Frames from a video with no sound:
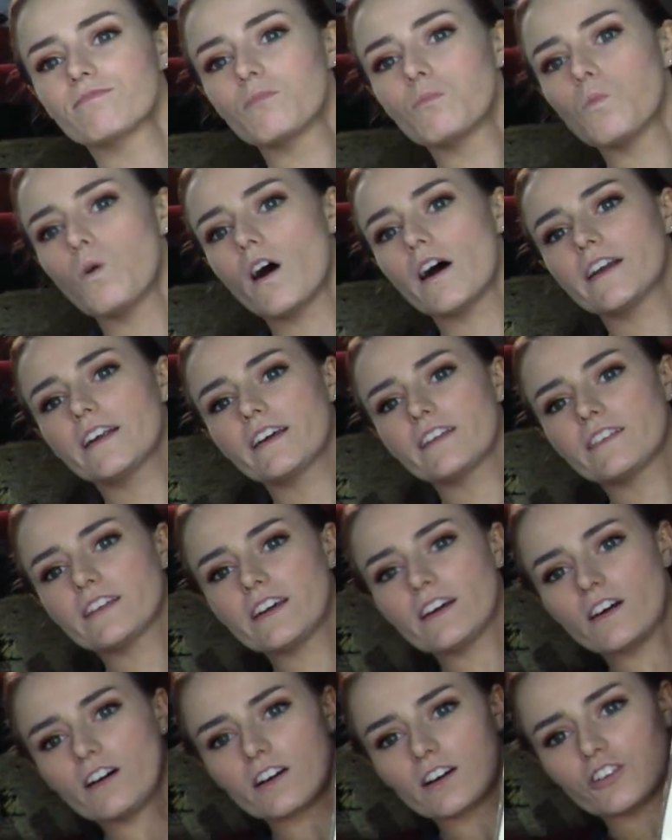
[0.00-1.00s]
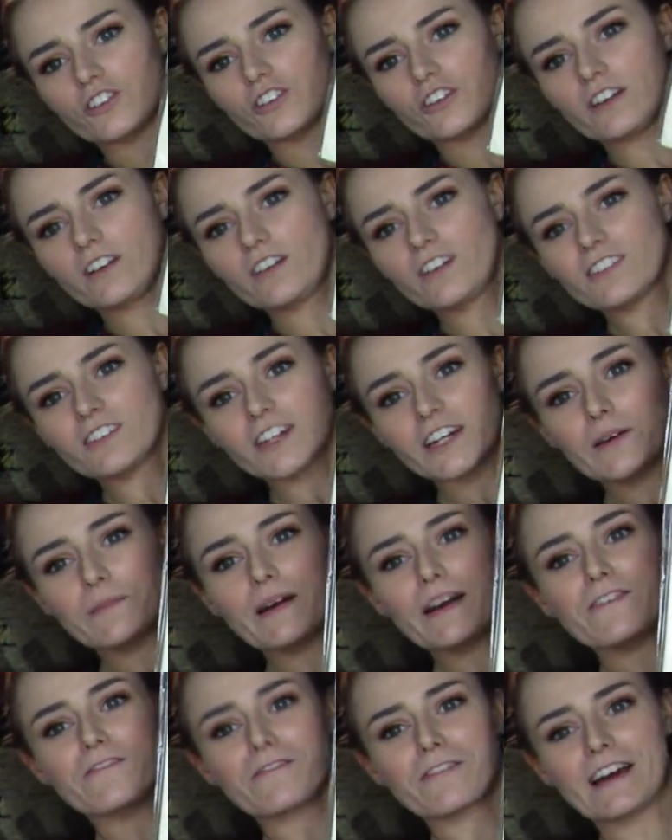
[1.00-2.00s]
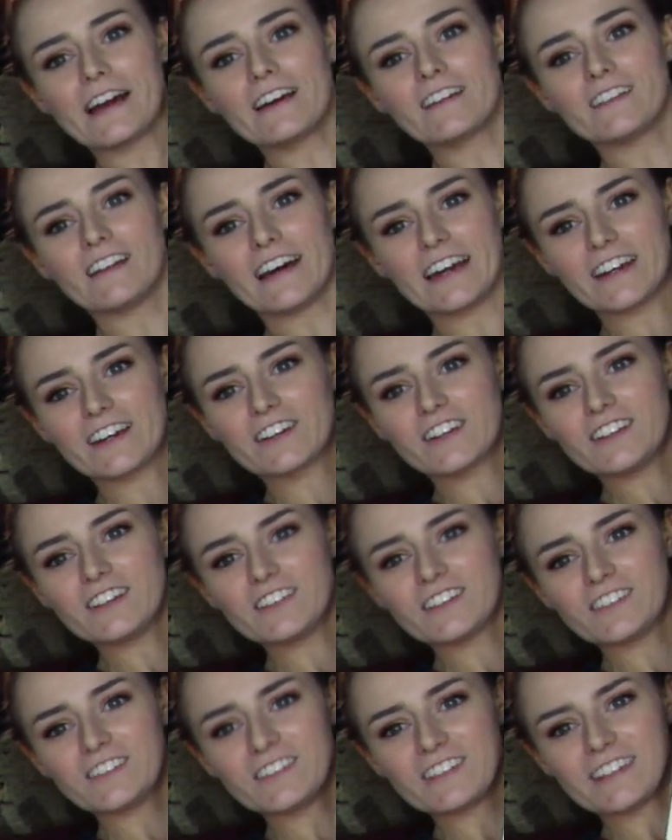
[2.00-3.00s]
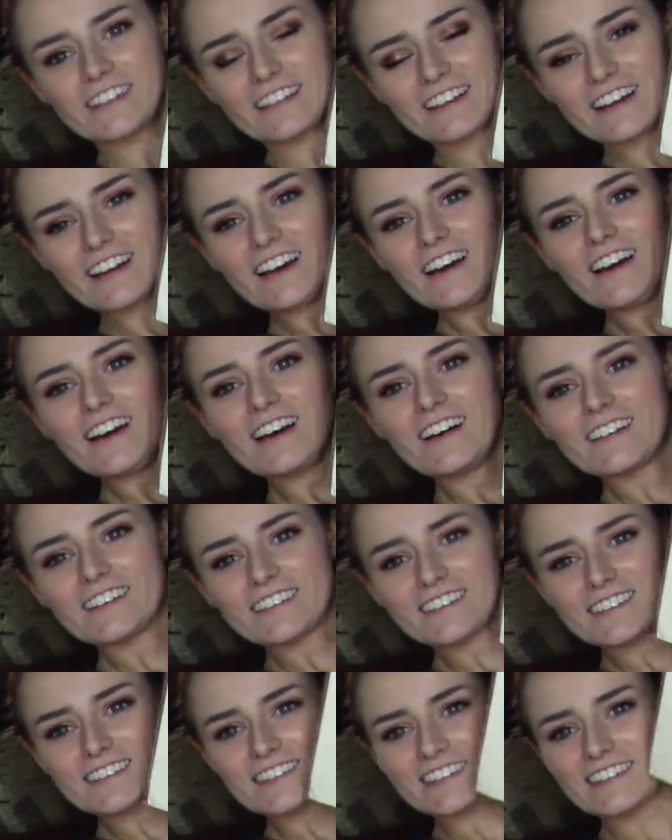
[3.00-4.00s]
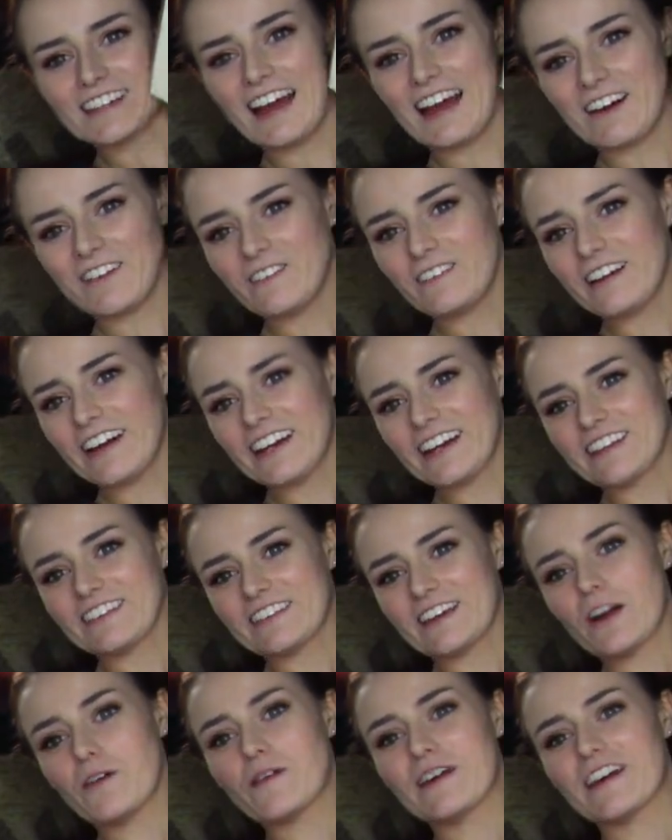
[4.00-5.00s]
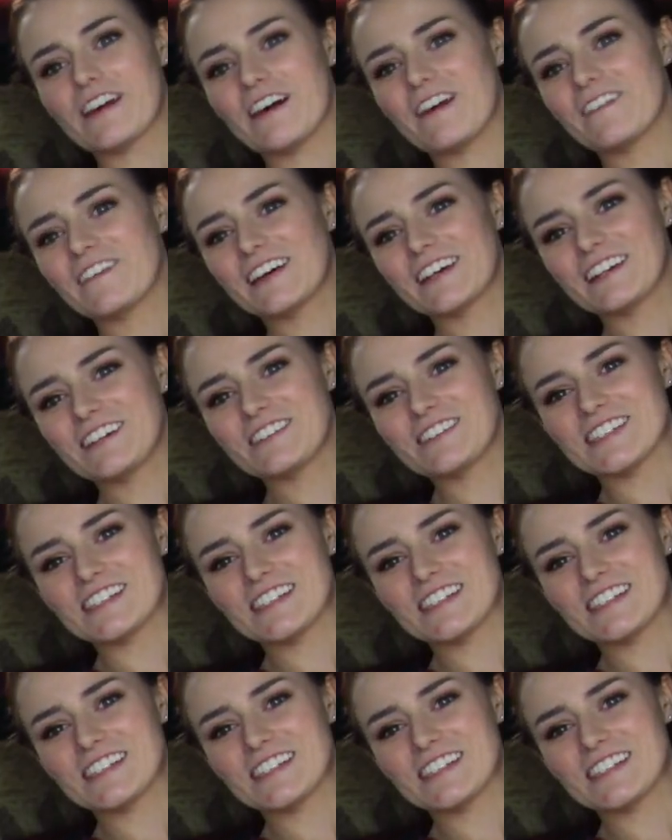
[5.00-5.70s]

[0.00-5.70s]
one in the auction. Look at my ring light. Good lord. How do I? There we go. Can you